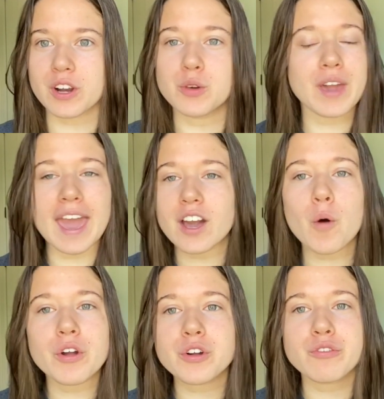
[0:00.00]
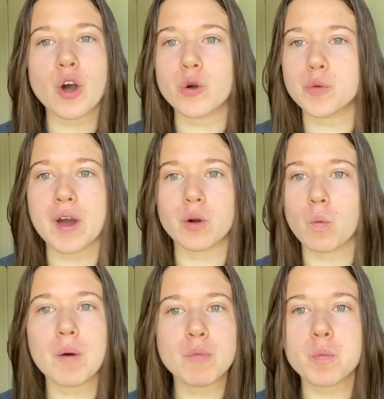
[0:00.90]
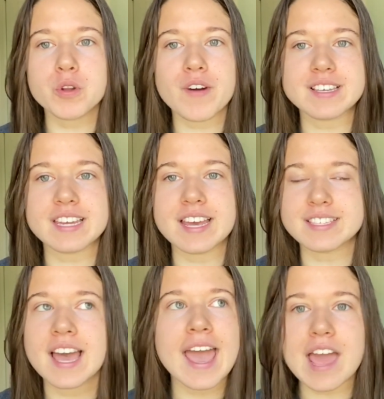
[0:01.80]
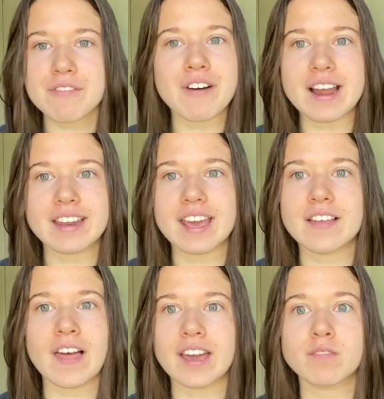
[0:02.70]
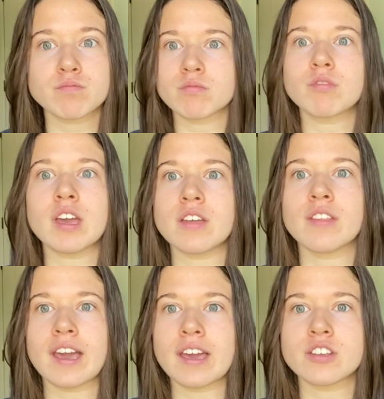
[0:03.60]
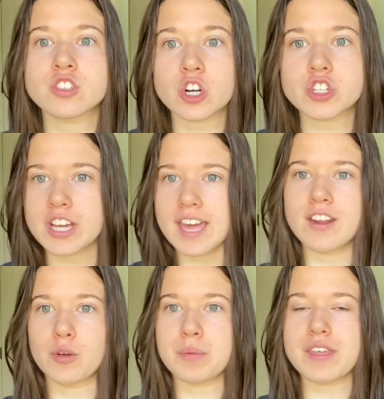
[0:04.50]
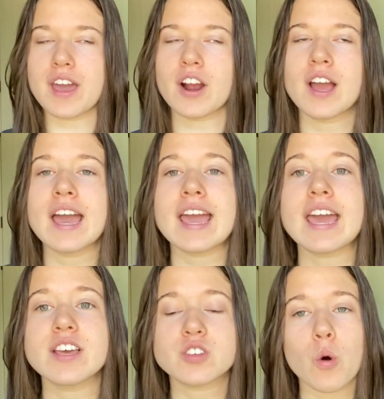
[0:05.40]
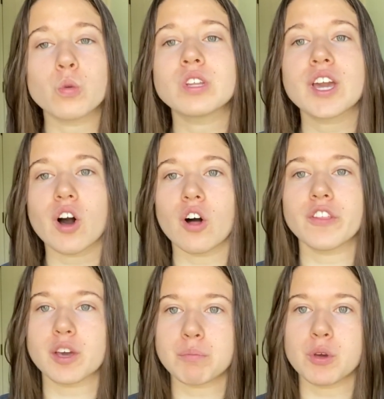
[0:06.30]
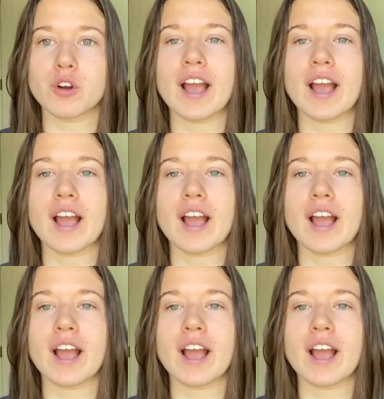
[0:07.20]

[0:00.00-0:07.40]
You can't go on your phone, no matter what mobile device it is, and find it search it and it'll be there. It is only on the computer.